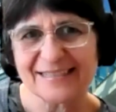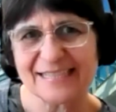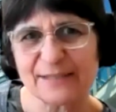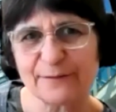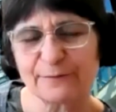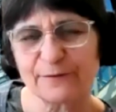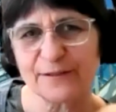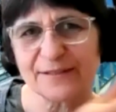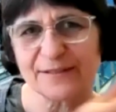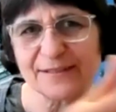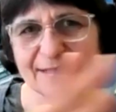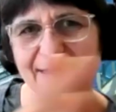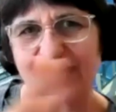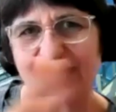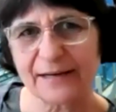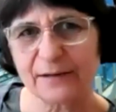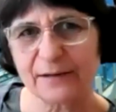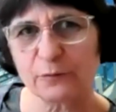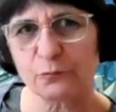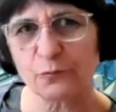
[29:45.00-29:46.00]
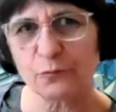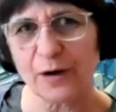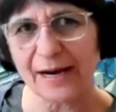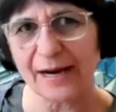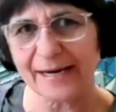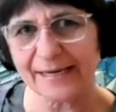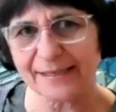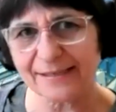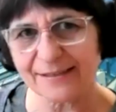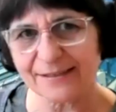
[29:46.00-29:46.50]
difference and a
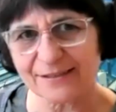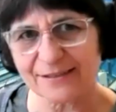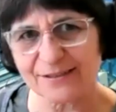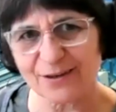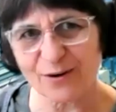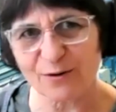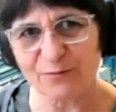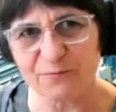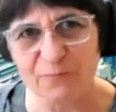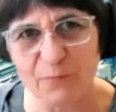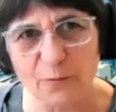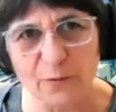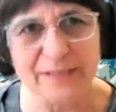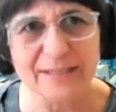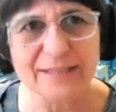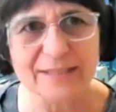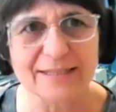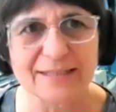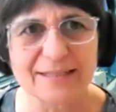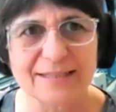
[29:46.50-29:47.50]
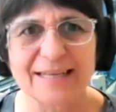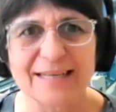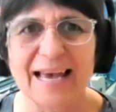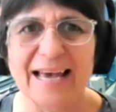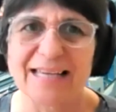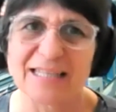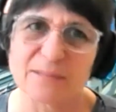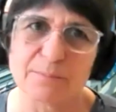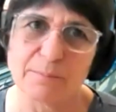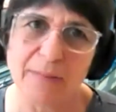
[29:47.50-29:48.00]
range of voices
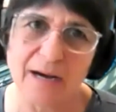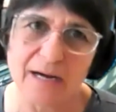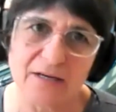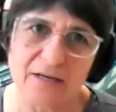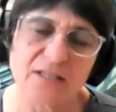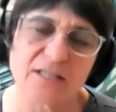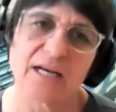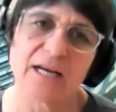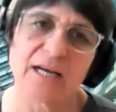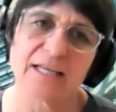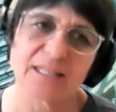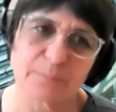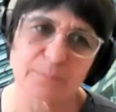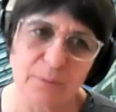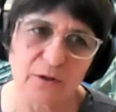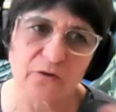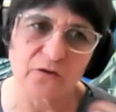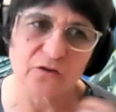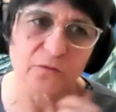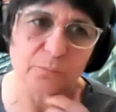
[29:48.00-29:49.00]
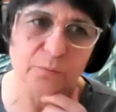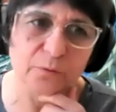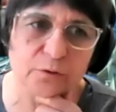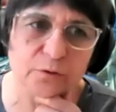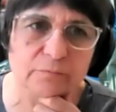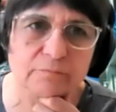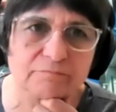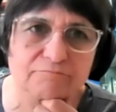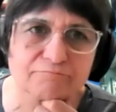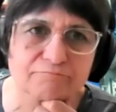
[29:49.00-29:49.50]
as much as
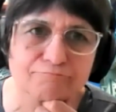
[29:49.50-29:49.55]
possible.